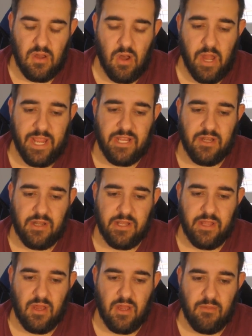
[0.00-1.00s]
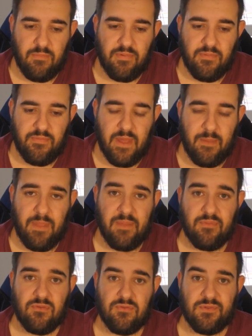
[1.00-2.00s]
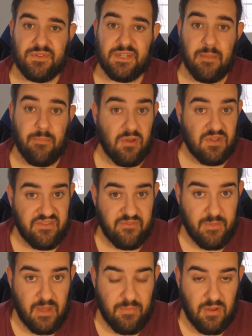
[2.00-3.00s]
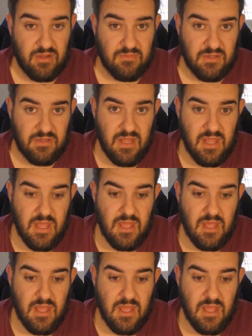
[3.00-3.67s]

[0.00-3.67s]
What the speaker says: I can only hope that people will stay positive about Pokemon.